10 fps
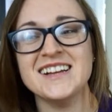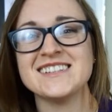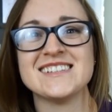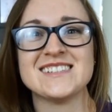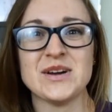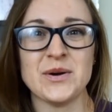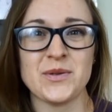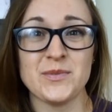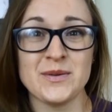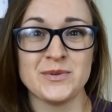just
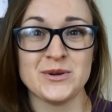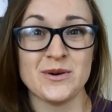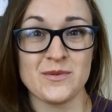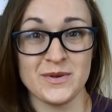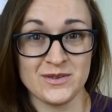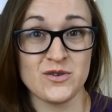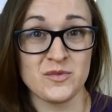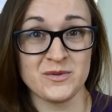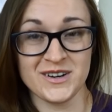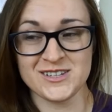so the people who have
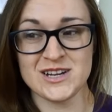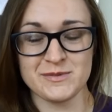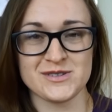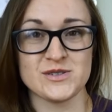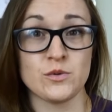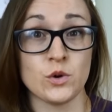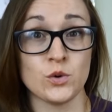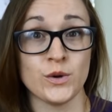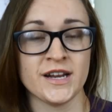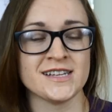been reading chapters don't know
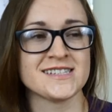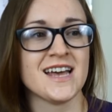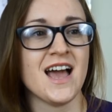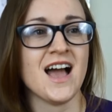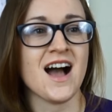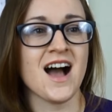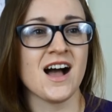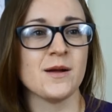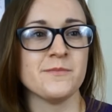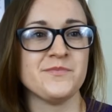who it is.
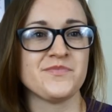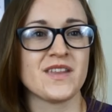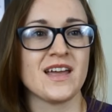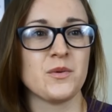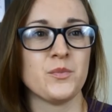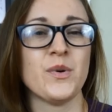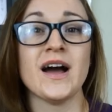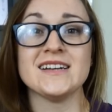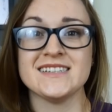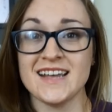
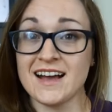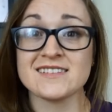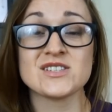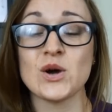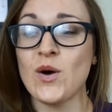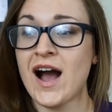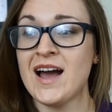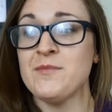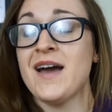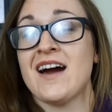But yeah, so
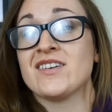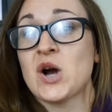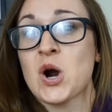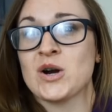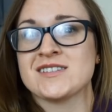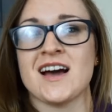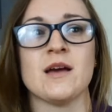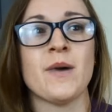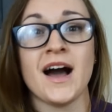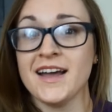I'm having a hard
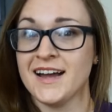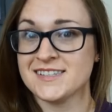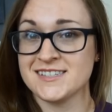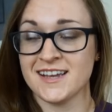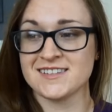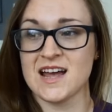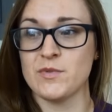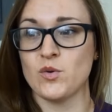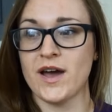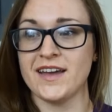time. I had to take
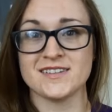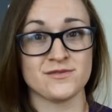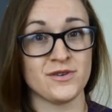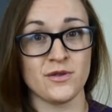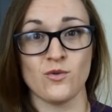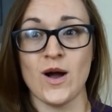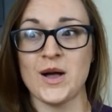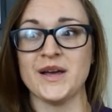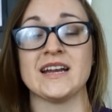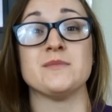time away to fill the
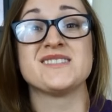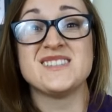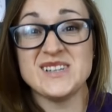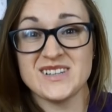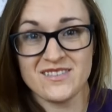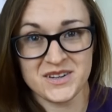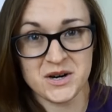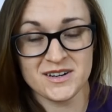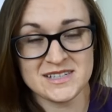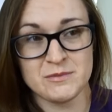well, and I'm still having
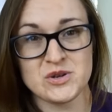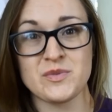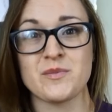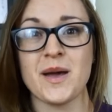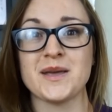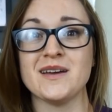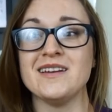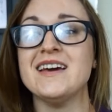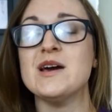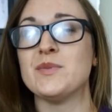a hard time jumping back
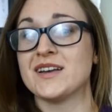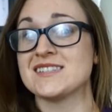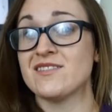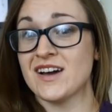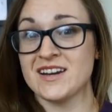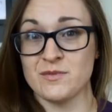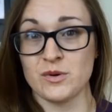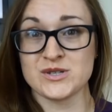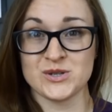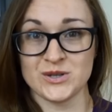in because I've got an
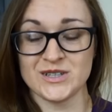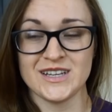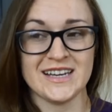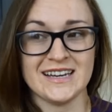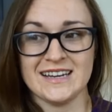emotional